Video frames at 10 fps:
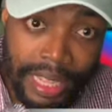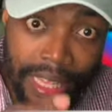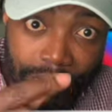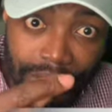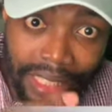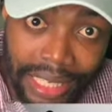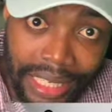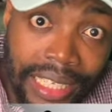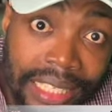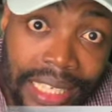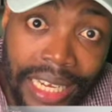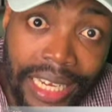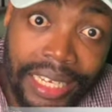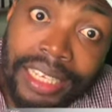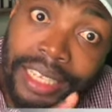There is a link
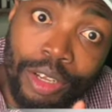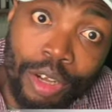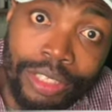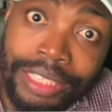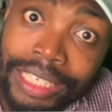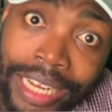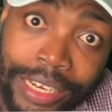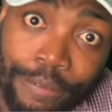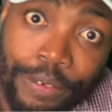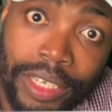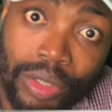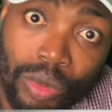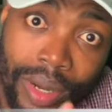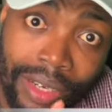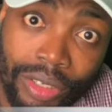there. Click on either the first
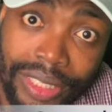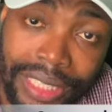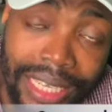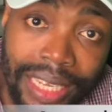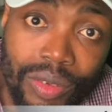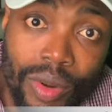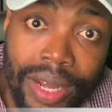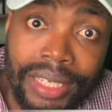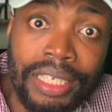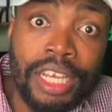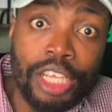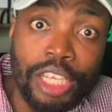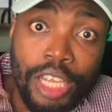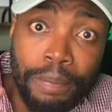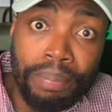one or second one.
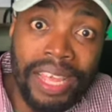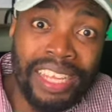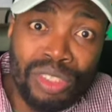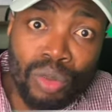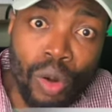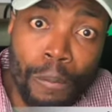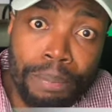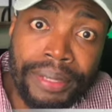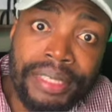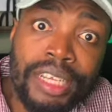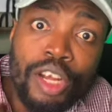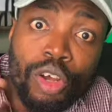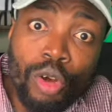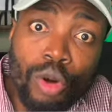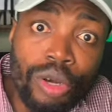A page will open.
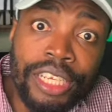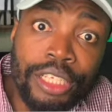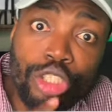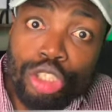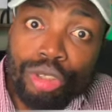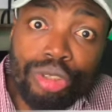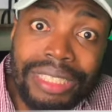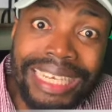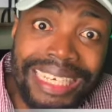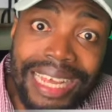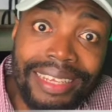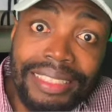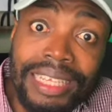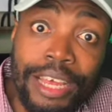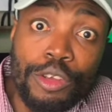Go in, choose the date
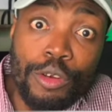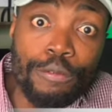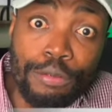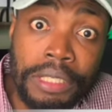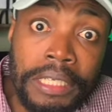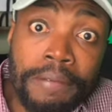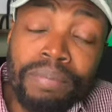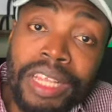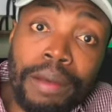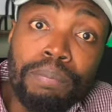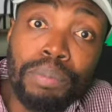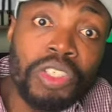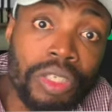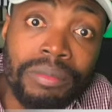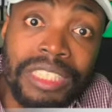that you're free and book
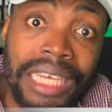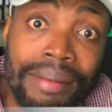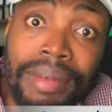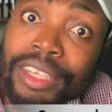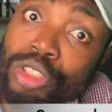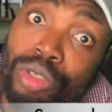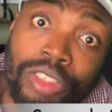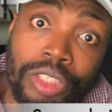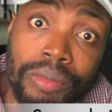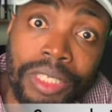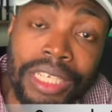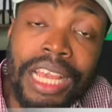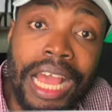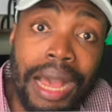some time and talk to me.